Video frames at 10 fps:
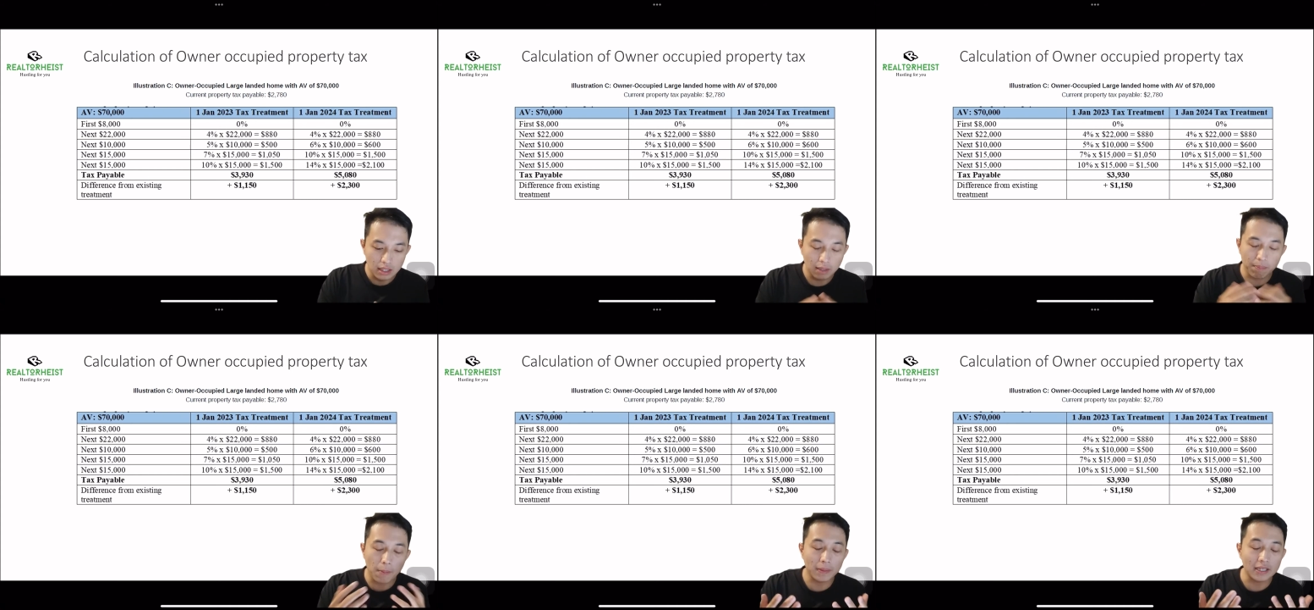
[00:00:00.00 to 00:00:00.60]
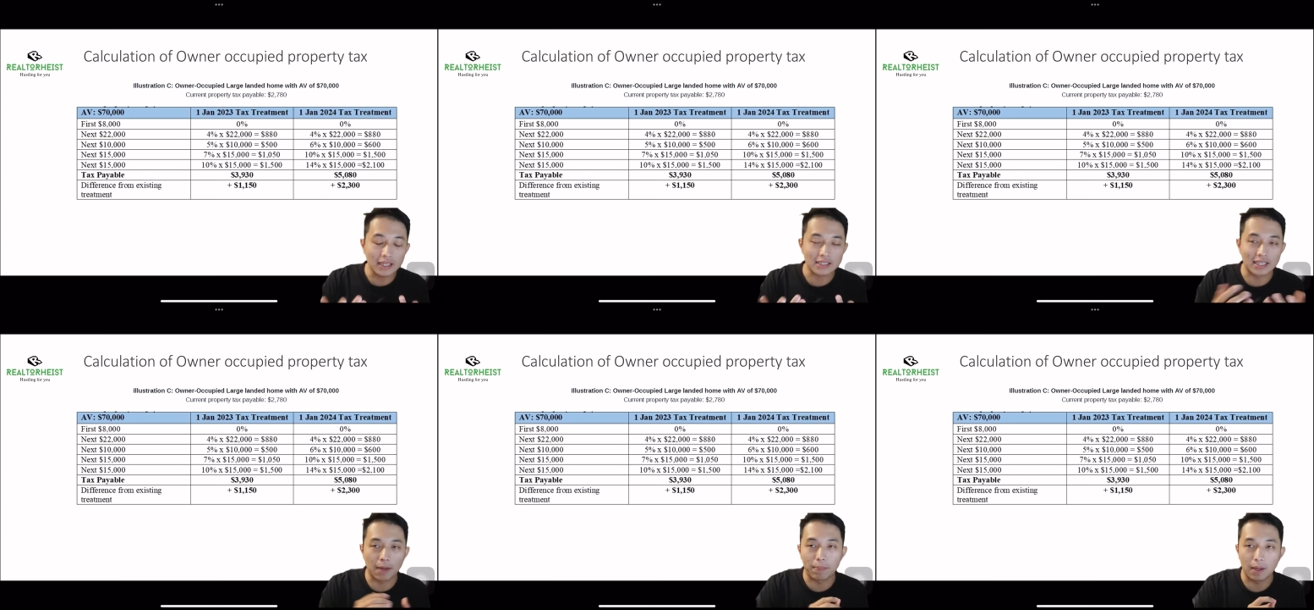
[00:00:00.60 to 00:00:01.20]
the property tax they
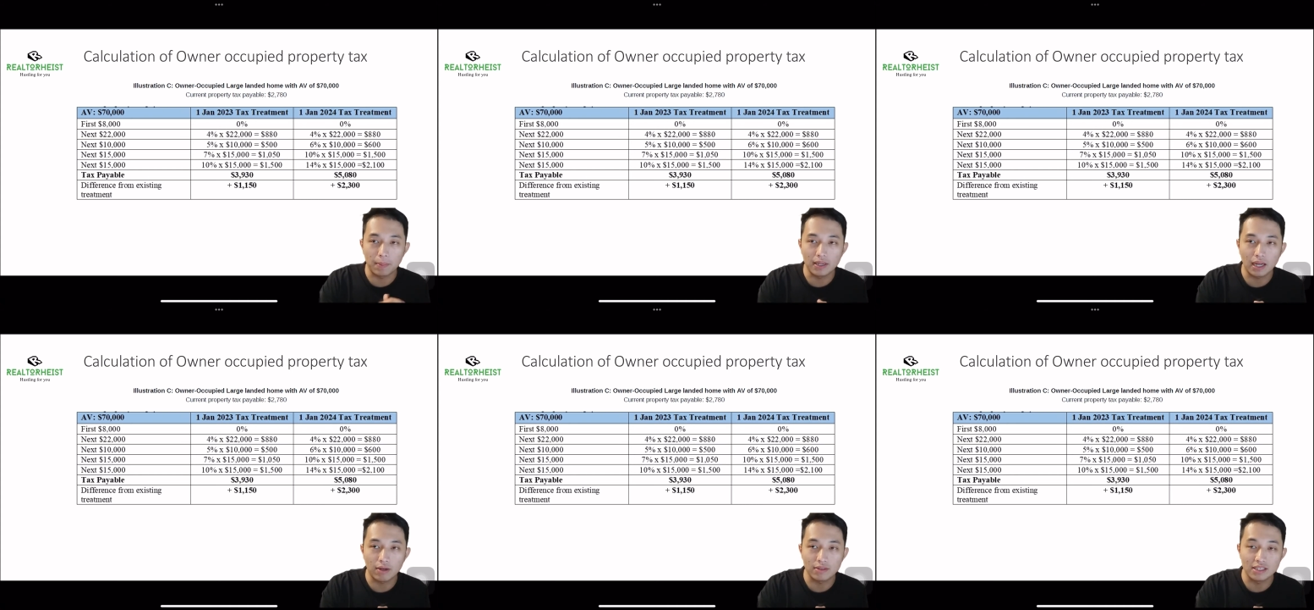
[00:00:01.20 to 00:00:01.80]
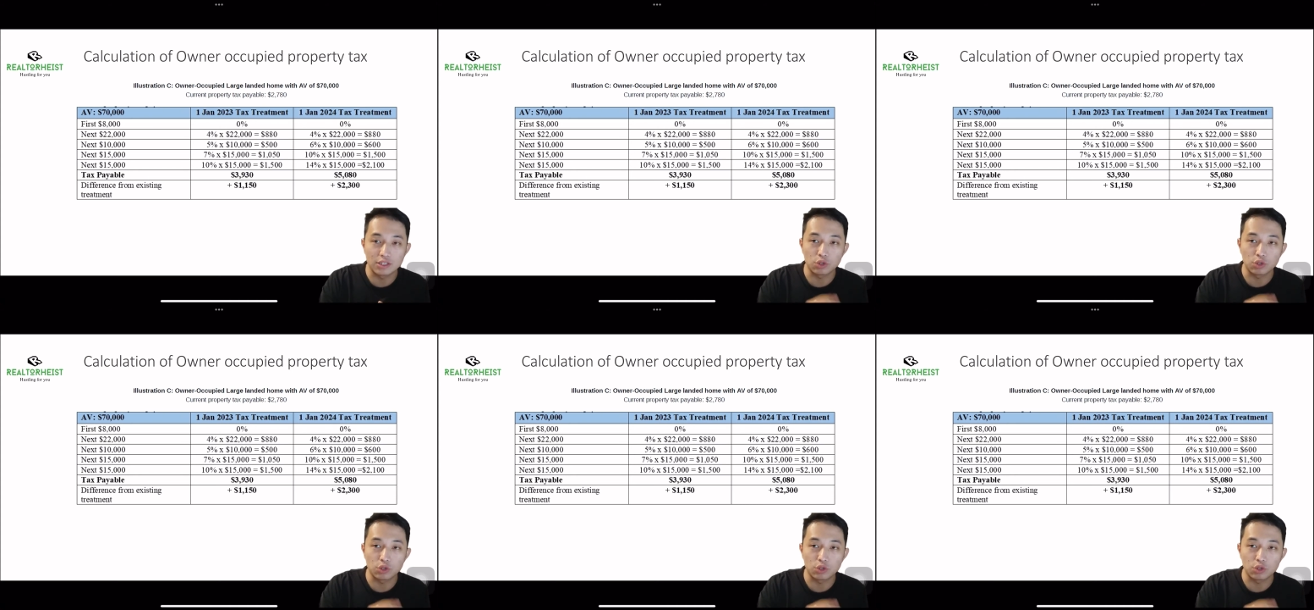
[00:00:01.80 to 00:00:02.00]
are payable now is